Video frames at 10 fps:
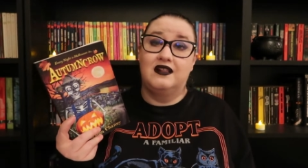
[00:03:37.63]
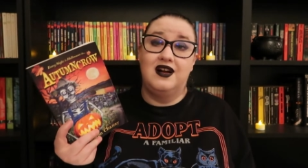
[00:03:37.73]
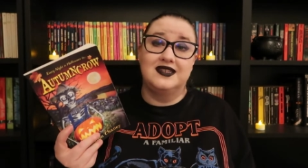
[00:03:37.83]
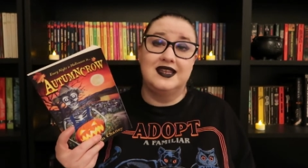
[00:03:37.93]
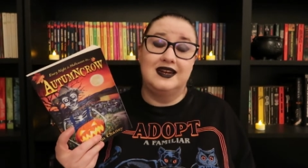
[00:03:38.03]

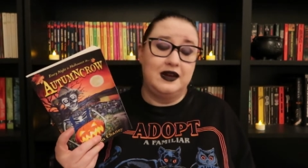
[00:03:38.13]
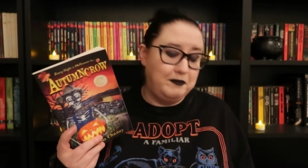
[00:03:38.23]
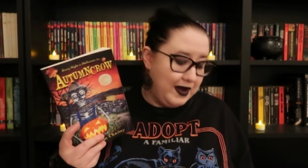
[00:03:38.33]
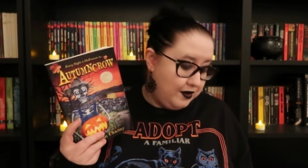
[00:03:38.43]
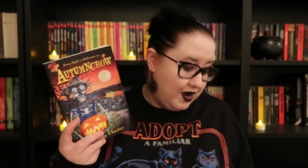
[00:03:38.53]
Clocks in at
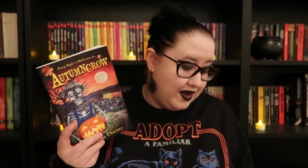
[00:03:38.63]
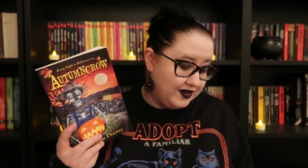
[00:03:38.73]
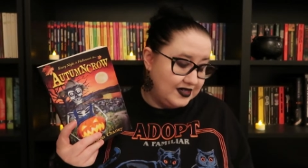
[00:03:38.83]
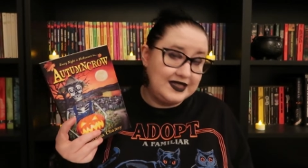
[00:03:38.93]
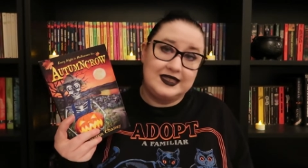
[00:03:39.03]
about
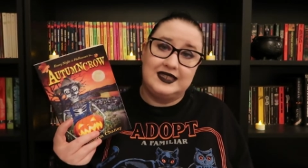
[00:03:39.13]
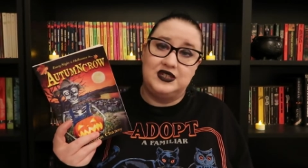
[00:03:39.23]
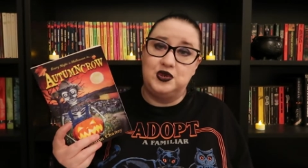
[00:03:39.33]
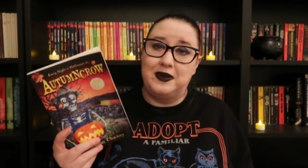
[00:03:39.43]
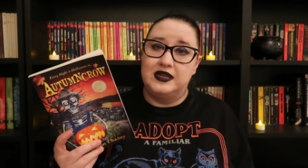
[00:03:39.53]

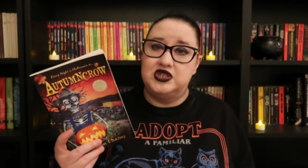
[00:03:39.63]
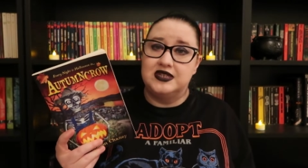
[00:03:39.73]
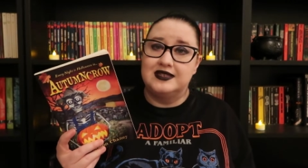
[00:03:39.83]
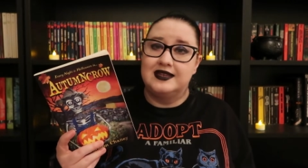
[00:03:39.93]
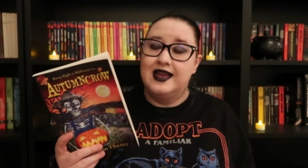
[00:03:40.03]
162
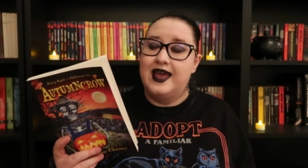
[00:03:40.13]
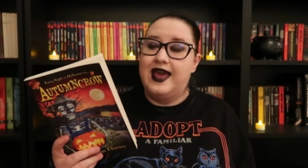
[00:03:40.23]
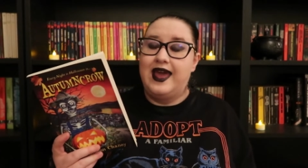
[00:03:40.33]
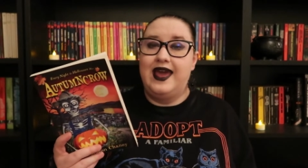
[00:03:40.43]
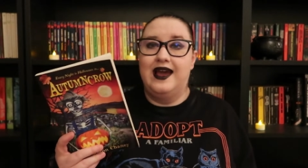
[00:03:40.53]
pages
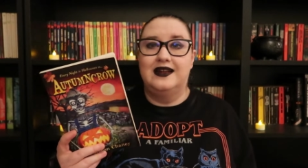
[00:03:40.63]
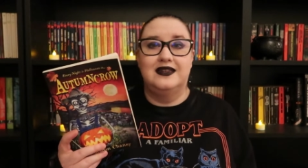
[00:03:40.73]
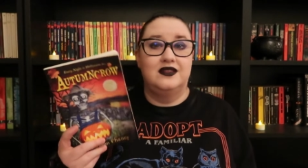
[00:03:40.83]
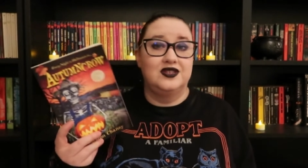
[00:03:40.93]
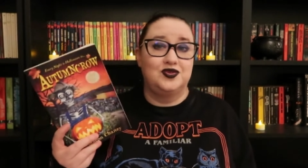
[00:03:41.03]

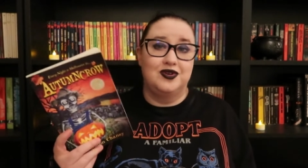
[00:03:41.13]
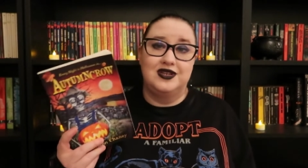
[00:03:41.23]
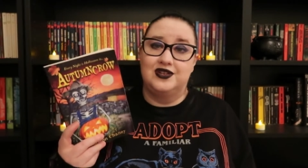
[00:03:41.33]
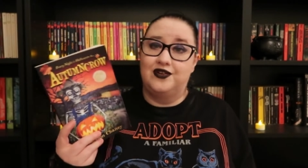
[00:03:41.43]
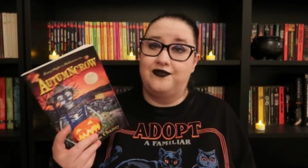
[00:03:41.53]
and the
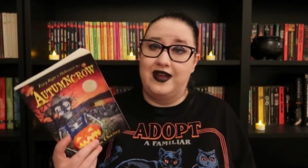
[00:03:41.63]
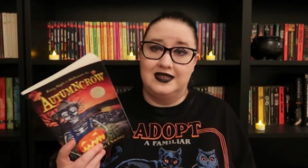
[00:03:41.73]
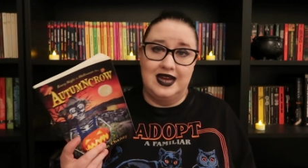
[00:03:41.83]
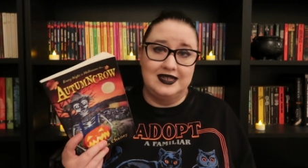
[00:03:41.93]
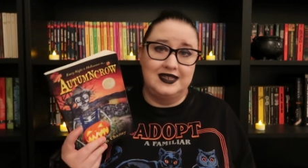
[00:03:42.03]
stories are
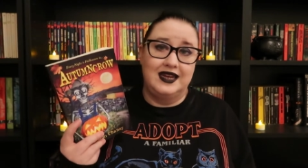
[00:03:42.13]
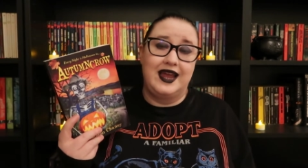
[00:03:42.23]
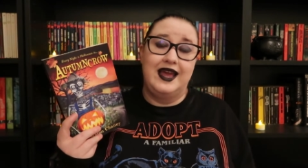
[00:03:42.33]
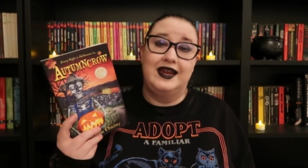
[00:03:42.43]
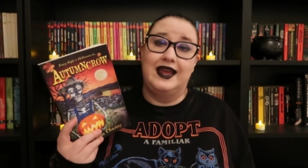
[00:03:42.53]

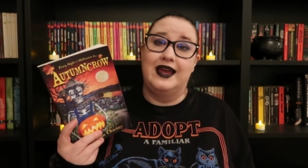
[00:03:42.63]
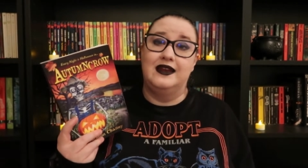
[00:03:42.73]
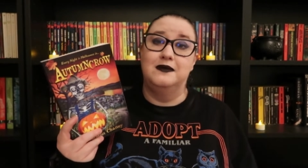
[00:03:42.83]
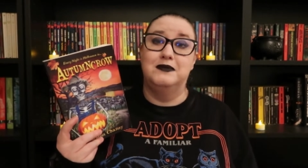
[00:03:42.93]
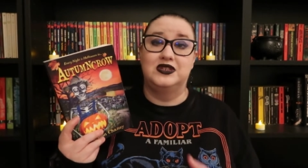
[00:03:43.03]
fantastic. And
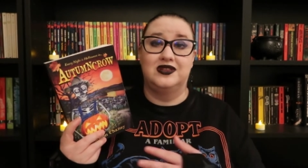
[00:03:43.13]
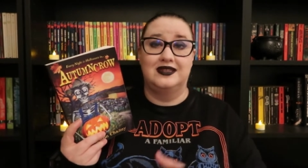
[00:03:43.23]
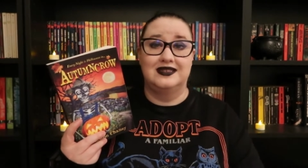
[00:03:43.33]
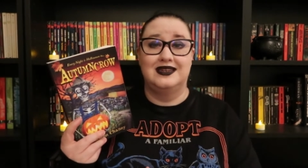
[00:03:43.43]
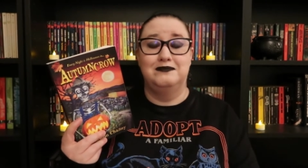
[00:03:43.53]
again, much
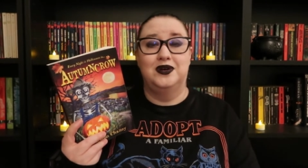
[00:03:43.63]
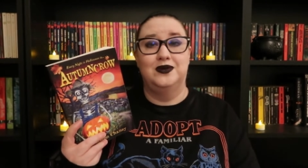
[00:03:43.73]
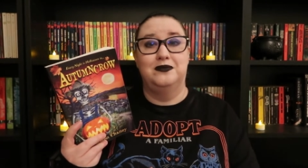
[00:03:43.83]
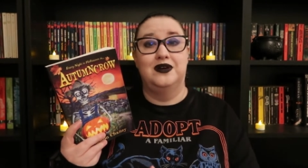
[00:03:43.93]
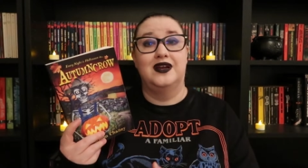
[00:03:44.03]
like the Tim
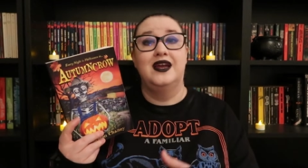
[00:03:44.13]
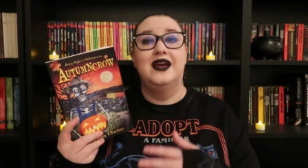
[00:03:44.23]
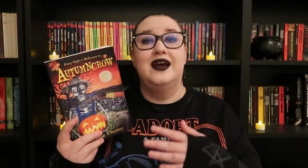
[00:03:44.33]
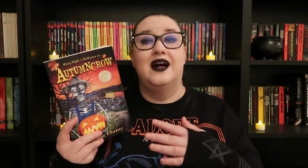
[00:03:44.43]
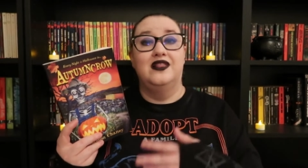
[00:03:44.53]
Burton book,
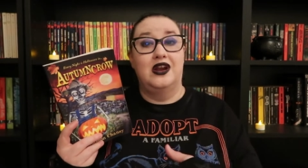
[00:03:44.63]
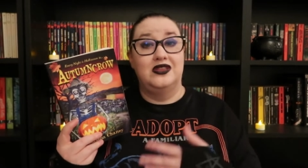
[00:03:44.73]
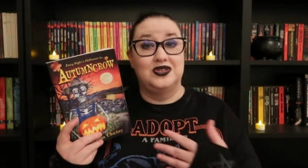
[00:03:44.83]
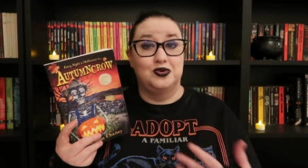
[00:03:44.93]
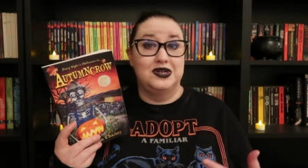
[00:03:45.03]
a lot
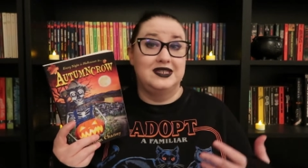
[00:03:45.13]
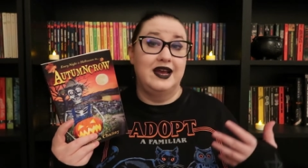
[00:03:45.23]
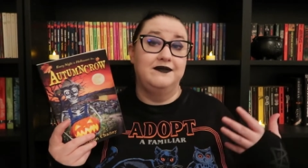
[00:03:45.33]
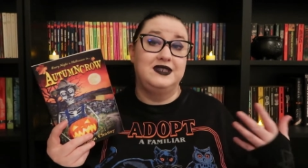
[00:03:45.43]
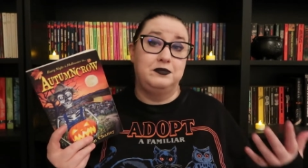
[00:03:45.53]
of the stories
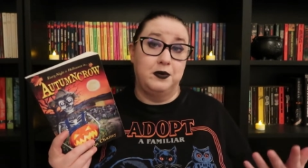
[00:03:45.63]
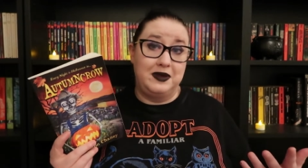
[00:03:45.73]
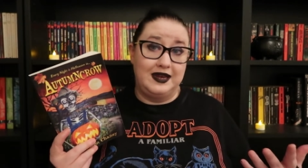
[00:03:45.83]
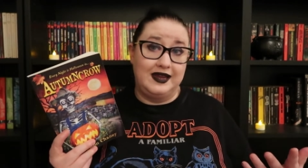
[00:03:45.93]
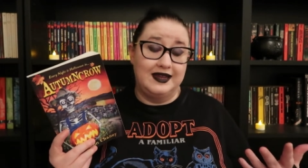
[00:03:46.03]
have deeper
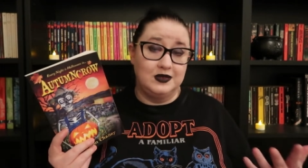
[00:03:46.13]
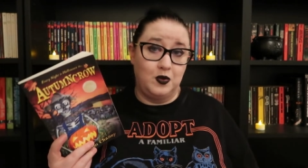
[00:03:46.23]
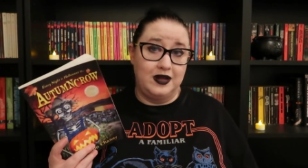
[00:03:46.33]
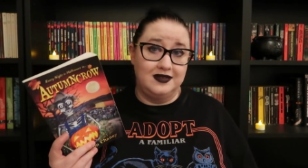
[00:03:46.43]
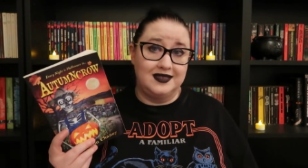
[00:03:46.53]
meaning as
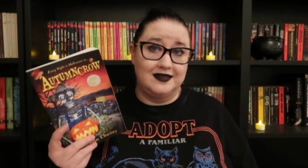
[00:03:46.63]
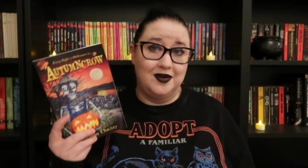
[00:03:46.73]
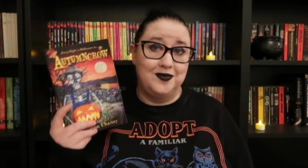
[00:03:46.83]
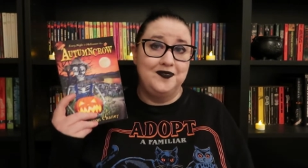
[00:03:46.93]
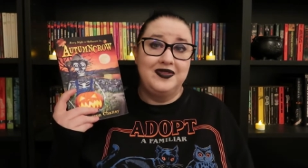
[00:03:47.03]
well.
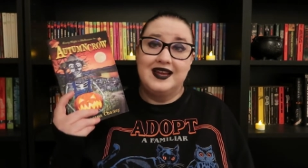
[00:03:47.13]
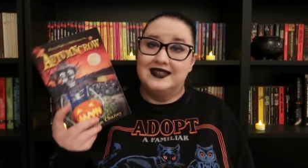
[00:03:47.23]
So